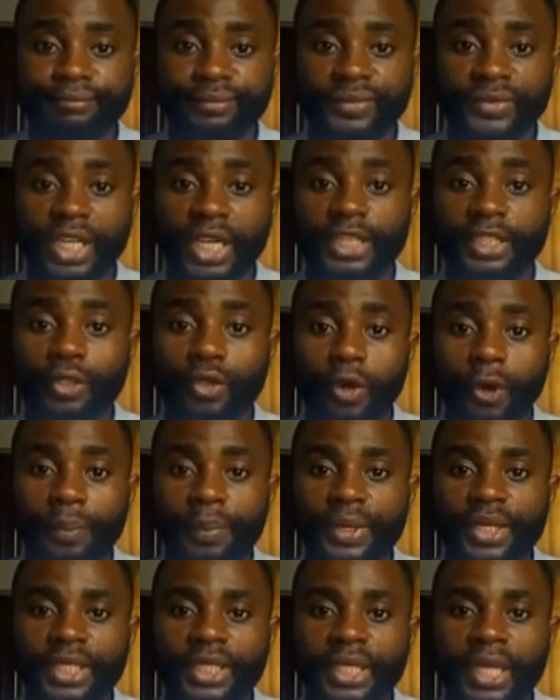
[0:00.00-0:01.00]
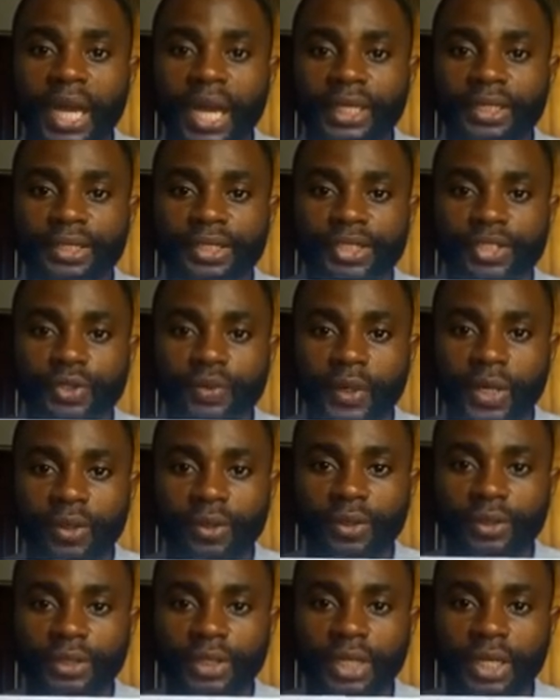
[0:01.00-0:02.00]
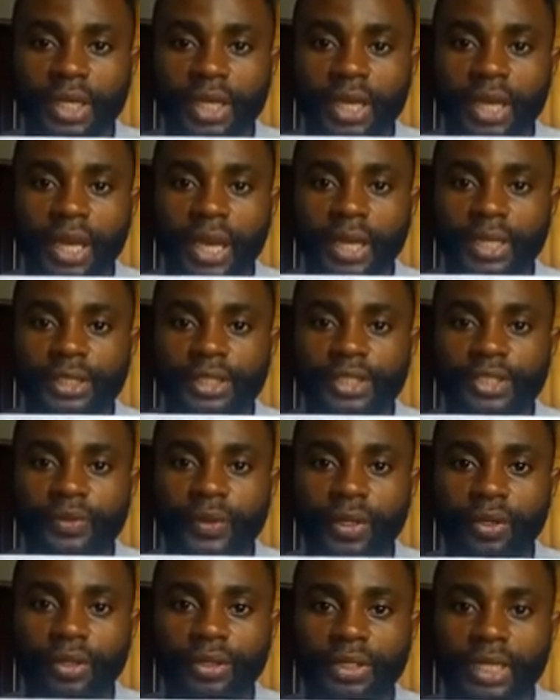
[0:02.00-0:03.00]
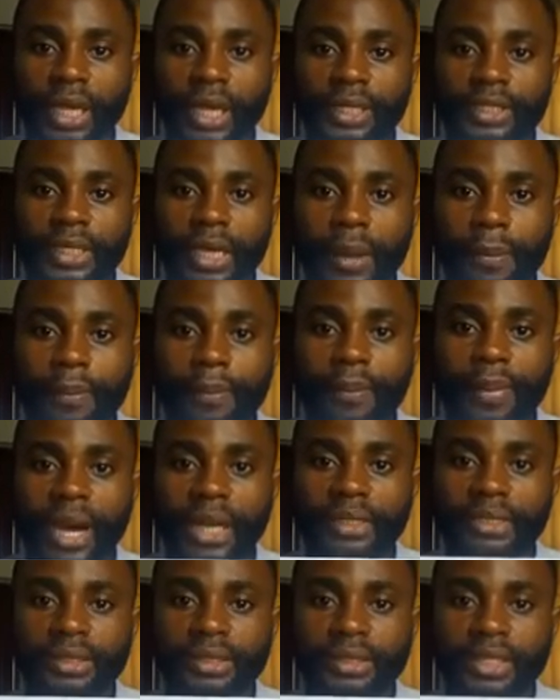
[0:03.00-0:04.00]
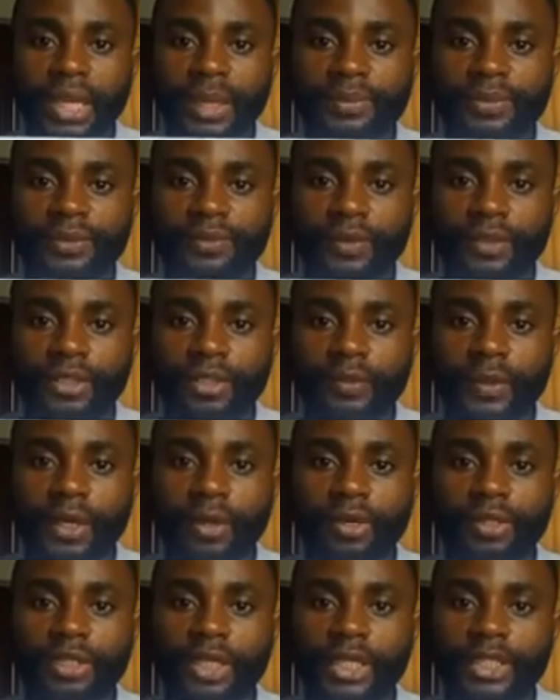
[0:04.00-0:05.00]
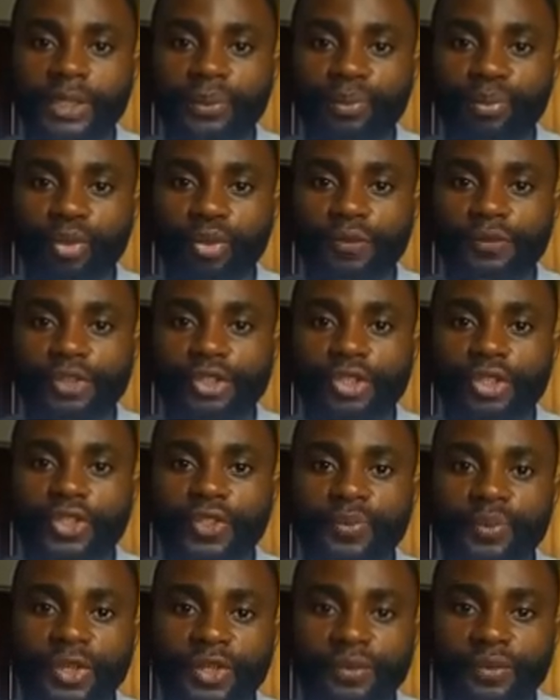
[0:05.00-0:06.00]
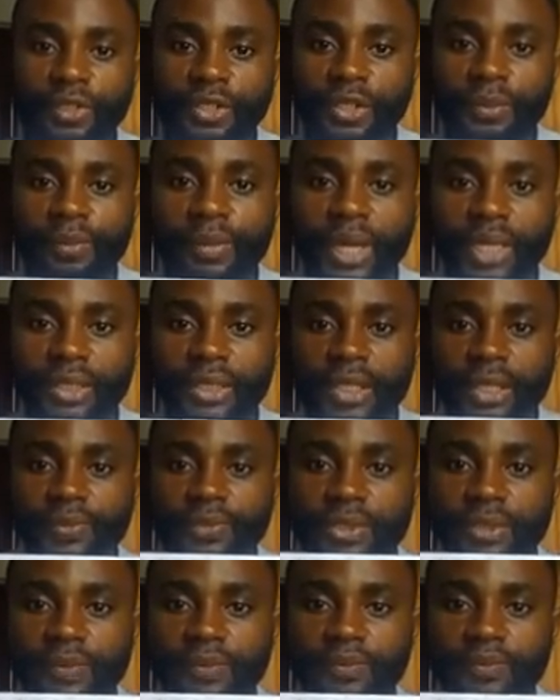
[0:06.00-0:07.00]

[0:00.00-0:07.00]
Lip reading: That a company had this record, and this record are their bad debt for the record and the provisions made for the bad debt.